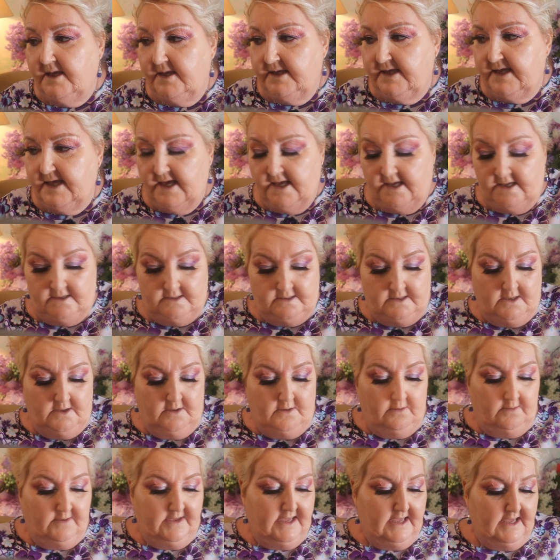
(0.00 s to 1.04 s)
Yeah,
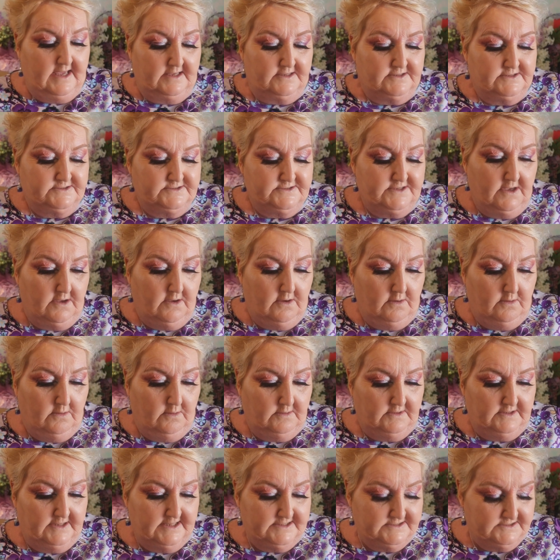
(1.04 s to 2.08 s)
okay,
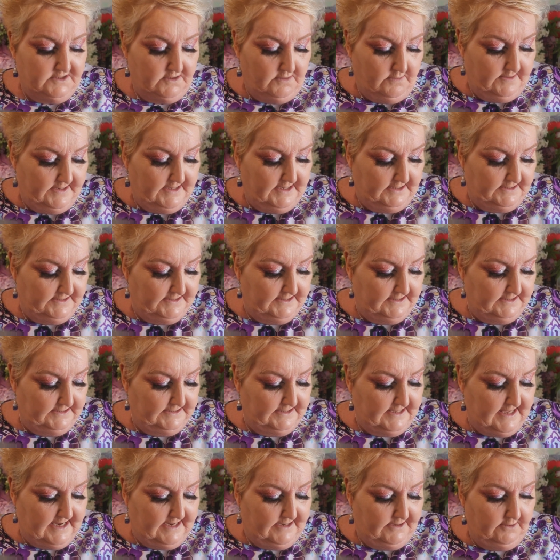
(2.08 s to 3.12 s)
so let's go in a little
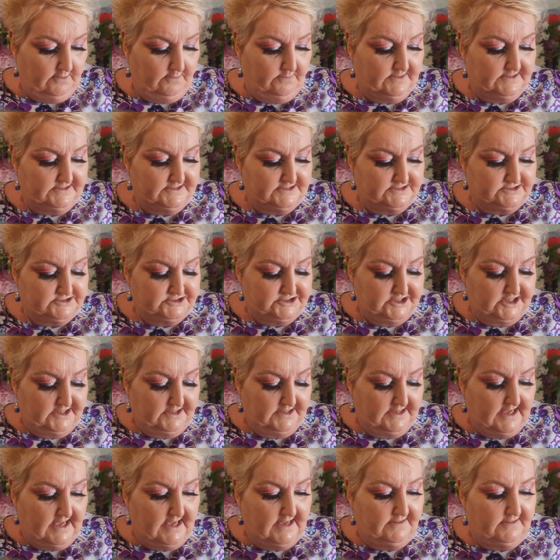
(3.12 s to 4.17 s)
lighter with the cheek
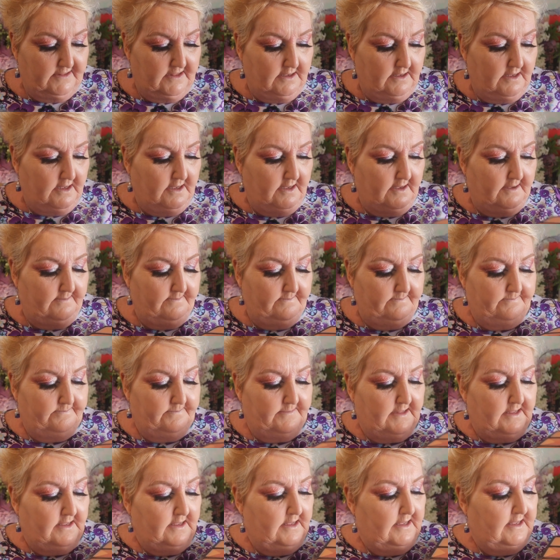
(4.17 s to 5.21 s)
and the,
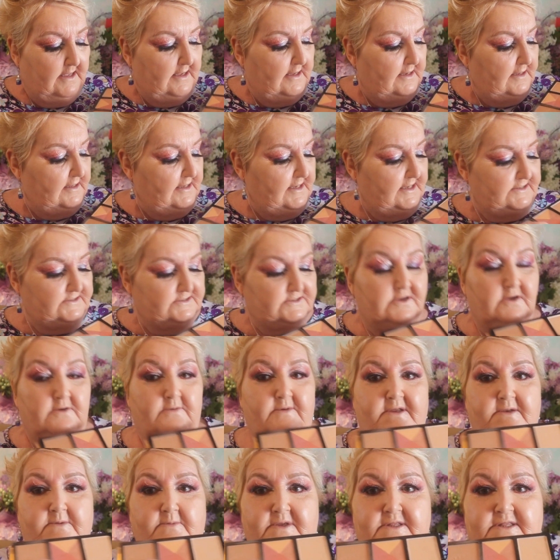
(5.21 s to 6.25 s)
let's go
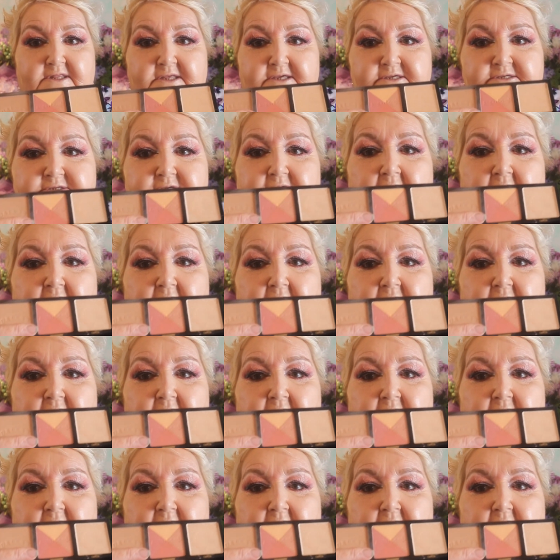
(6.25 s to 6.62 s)
in with this